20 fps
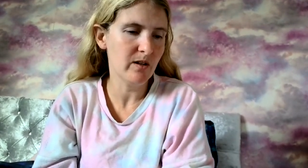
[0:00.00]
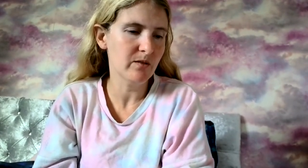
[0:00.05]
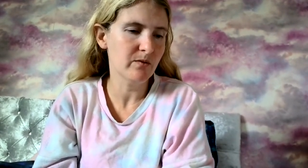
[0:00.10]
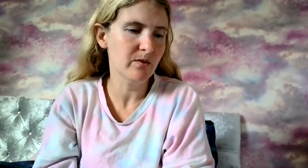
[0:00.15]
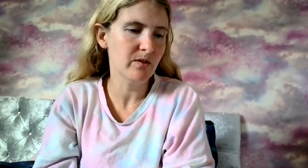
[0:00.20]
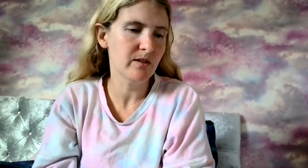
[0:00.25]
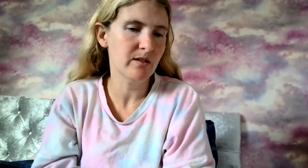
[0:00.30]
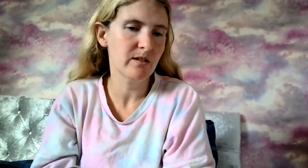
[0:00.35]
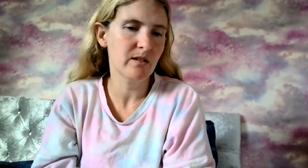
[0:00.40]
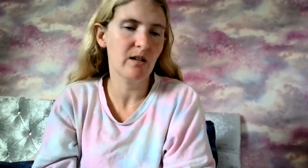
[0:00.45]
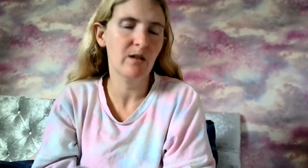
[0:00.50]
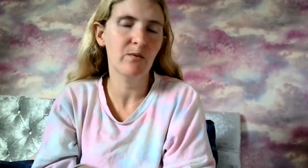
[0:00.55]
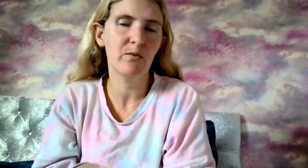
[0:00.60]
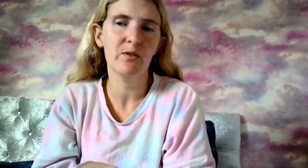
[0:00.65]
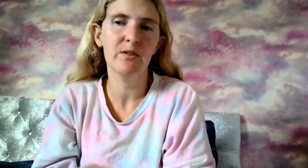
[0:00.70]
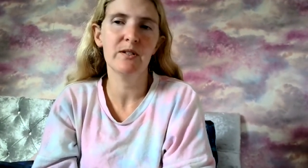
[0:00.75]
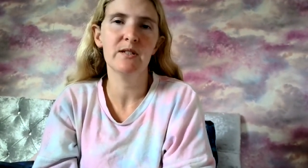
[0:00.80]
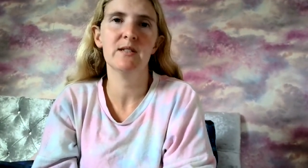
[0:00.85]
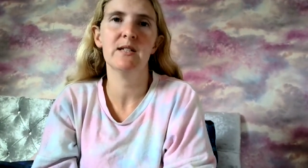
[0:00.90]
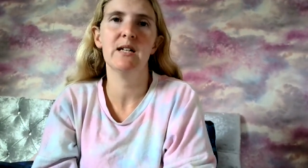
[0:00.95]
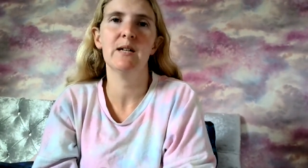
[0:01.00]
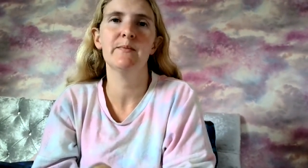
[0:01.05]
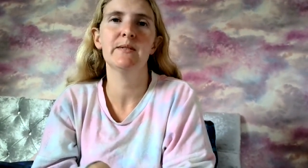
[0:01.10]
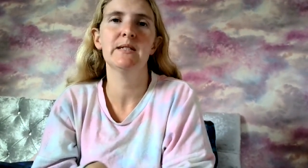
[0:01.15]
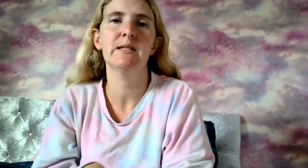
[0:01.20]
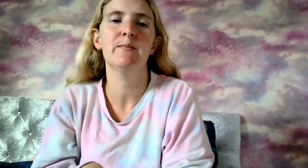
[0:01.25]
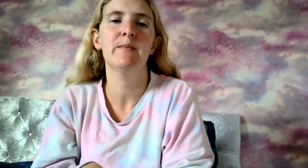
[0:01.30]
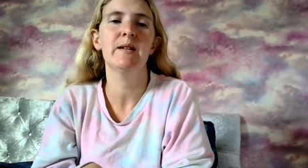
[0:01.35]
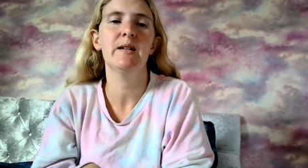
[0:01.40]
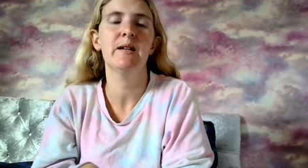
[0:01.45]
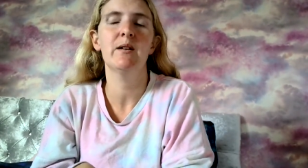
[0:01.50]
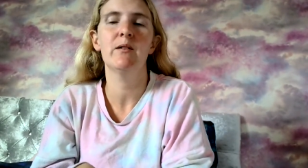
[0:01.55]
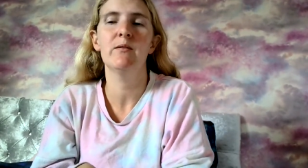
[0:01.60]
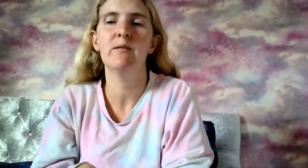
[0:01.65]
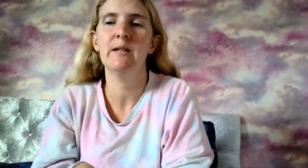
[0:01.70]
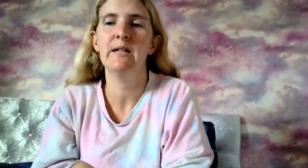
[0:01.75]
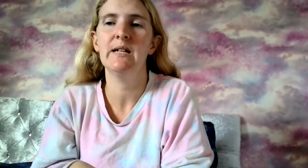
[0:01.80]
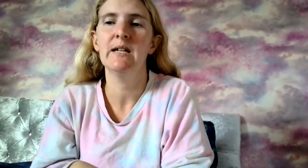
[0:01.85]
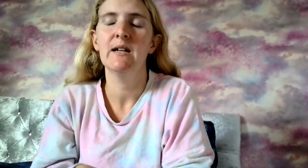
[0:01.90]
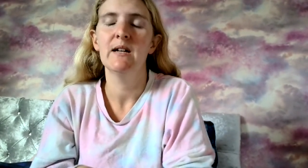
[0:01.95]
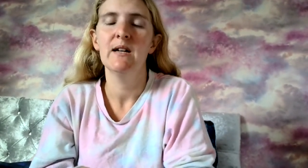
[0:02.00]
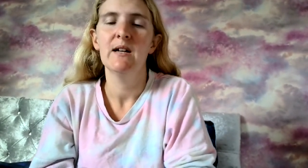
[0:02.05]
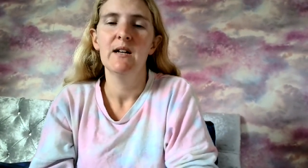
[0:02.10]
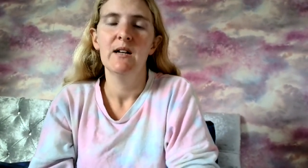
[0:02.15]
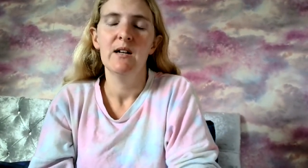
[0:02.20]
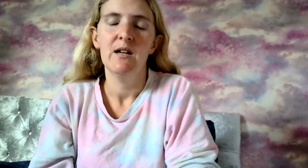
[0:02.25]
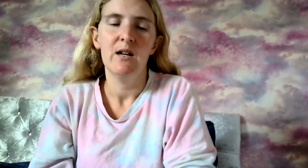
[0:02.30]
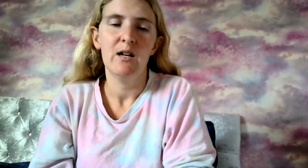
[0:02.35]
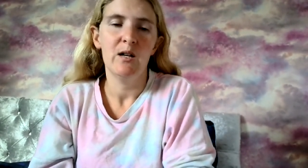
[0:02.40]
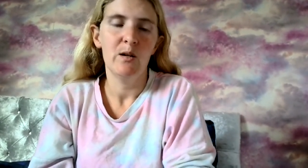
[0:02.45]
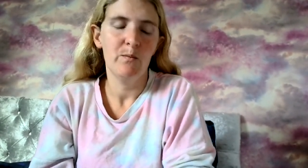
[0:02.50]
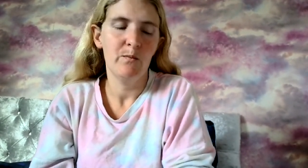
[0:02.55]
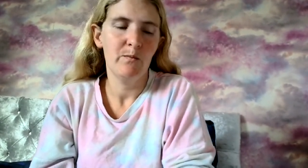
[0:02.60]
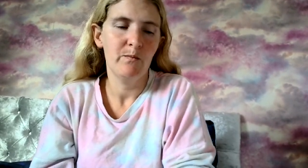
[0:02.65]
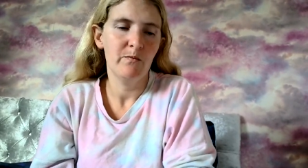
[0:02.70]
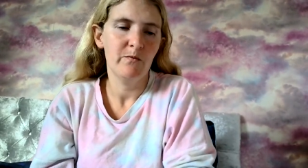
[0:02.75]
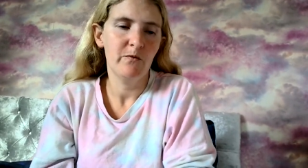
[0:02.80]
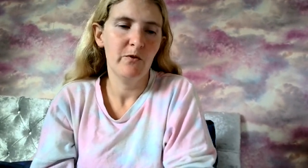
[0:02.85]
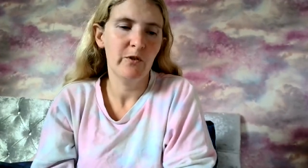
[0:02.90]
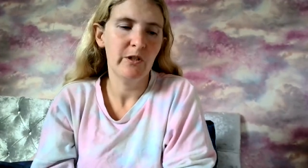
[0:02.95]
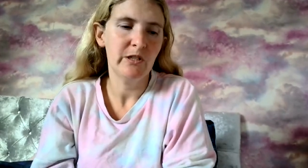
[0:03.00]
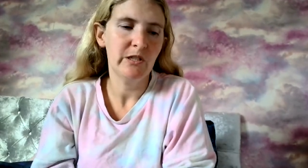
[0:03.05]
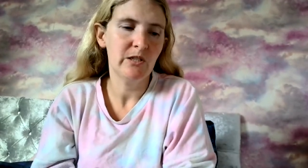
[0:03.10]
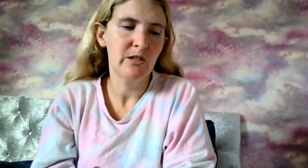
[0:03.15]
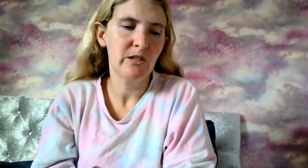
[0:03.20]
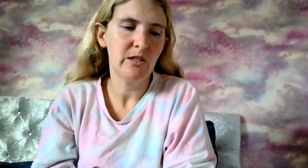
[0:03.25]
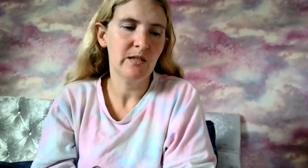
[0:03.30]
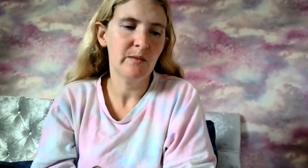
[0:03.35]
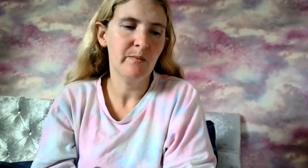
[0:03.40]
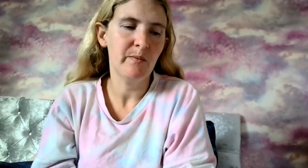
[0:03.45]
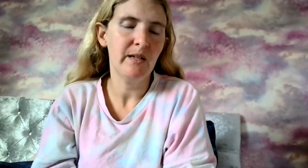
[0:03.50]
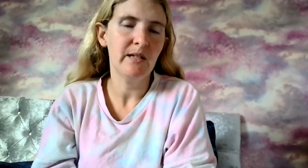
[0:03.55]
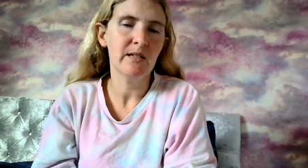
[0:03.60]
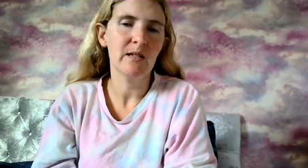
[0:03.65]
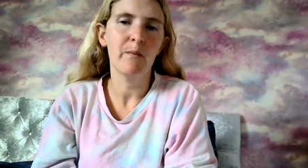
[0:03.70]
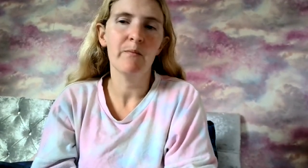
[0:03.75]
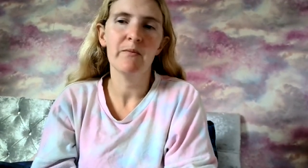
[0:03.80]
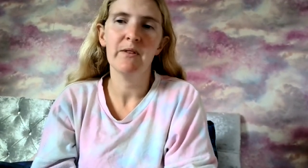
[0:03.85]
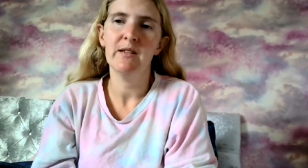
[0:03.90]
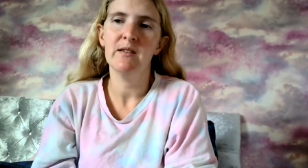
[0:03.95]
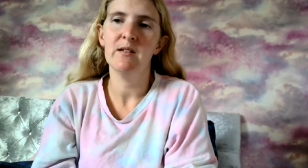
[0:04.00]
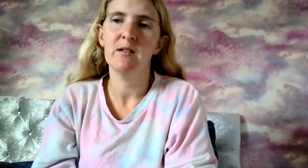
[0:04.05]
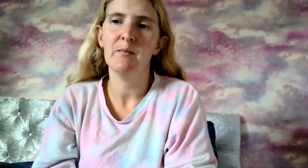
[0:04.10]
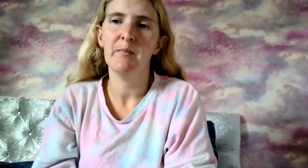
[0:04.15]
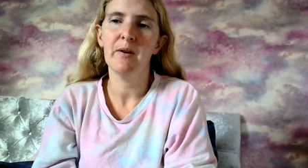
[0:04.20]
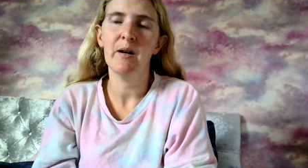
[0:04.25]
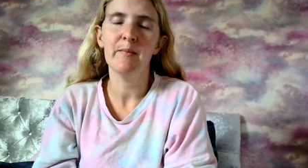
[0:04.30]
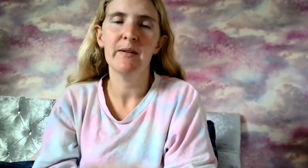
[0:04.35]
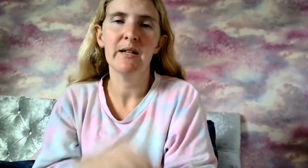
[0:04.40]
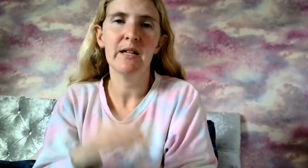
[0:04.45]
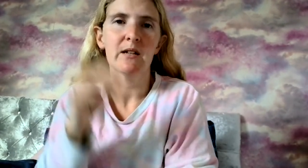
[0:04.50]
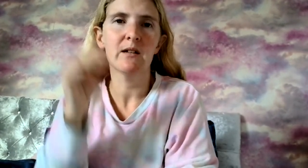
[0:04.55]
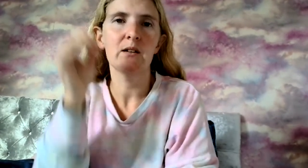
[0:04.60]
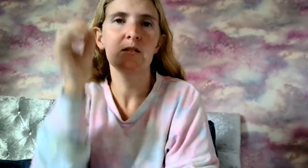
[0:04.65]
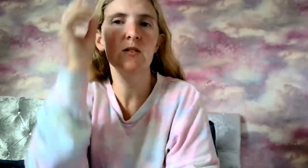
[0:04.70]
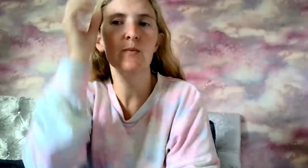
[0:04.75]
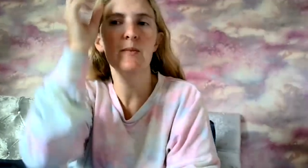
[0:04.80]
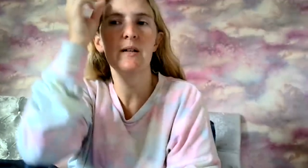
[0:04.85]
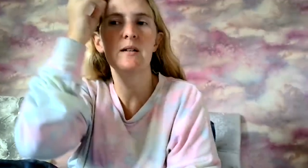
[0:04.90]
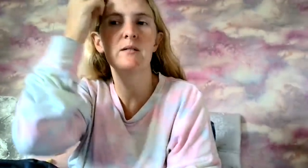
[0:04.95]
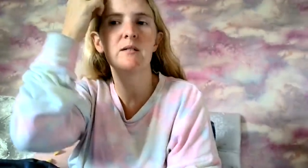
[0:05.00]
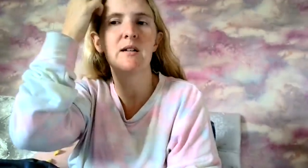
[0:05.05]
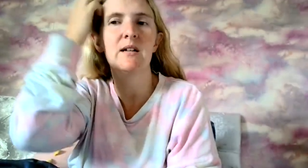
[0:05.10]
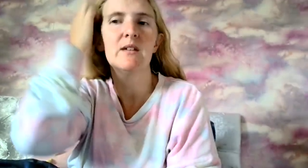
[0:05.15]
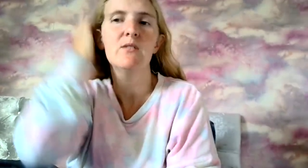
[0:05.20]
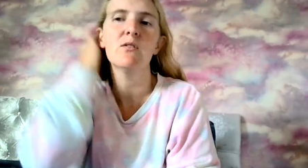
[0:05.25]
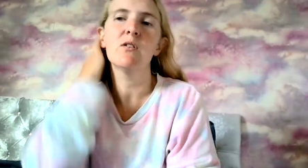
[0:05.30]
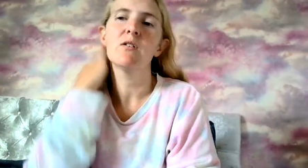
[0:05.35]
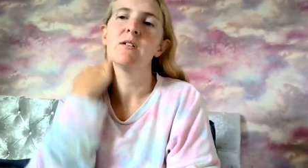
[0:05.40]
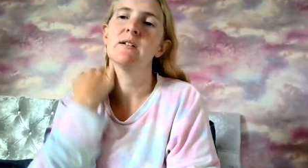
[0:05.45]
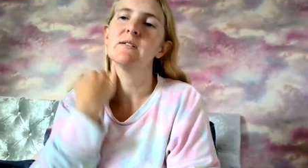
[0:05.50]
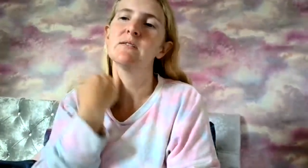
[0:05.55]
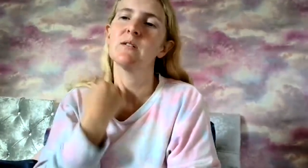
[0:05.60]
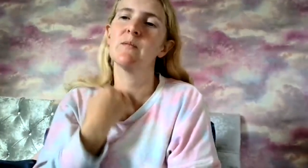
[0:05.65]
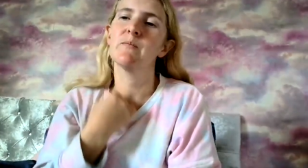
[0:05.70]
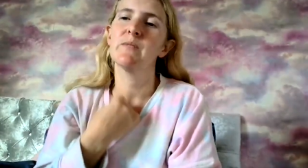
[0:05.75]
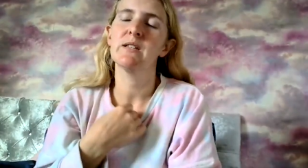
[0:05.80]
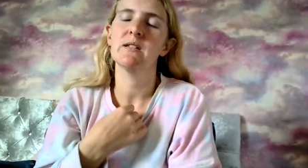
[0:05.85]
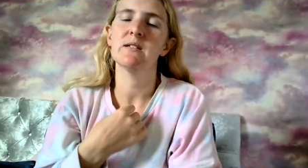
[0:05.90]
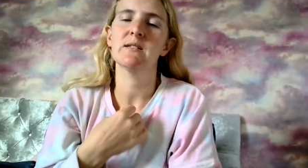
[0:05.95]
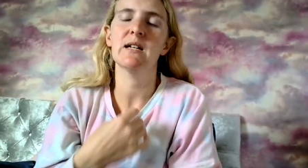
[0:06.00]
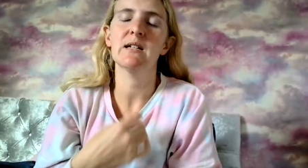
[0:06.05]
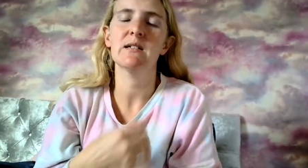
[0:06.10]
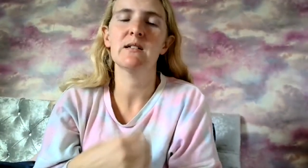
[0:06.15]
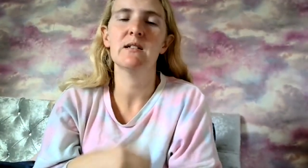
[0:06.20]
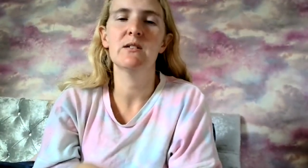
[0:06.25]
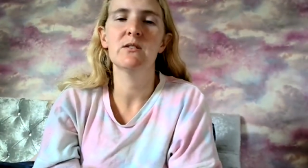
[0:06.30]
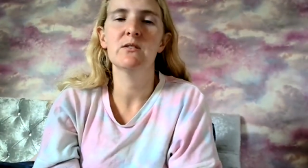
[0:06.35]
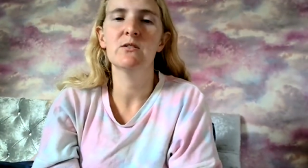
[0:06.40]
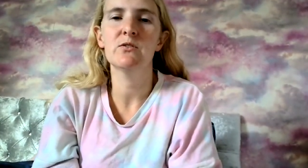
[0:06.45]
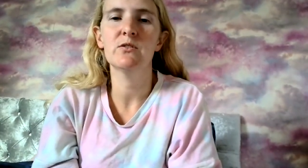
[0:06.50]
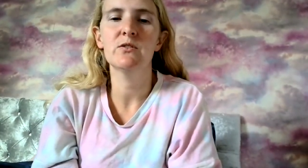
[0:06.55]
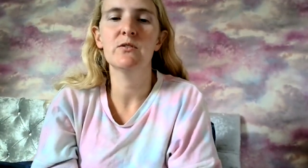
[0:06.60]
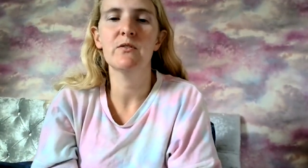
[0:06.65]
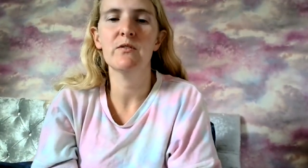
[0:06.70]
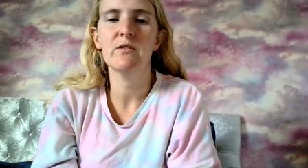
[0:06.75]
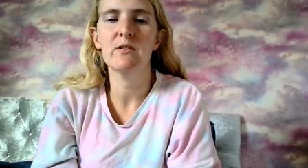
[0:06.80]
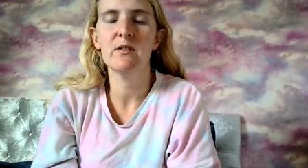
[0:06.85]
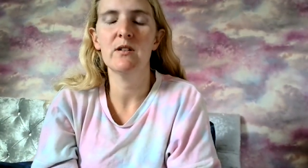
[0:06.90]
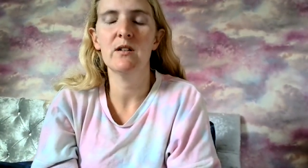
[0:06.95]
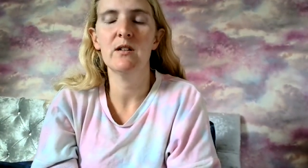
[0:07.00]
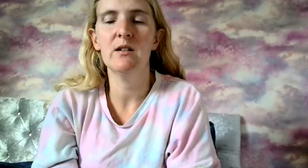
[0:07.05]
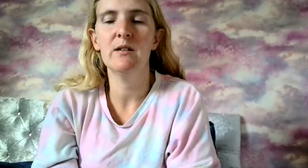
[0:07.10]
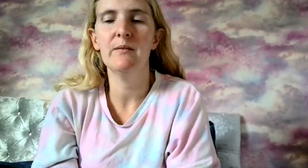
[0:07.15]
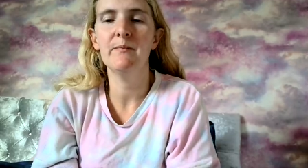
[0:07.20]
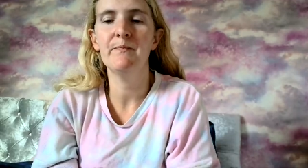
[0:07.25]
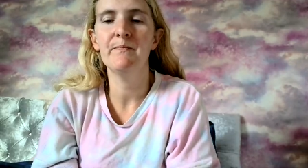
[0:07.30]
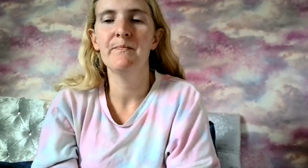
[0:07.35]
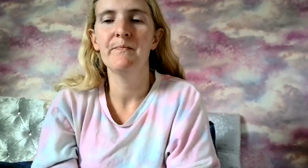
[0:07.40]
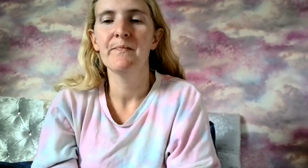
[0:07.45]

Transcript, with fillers: I want I want this to happen to me only um, for it to just be something that the public knows about and not something that's actually the truth. Um,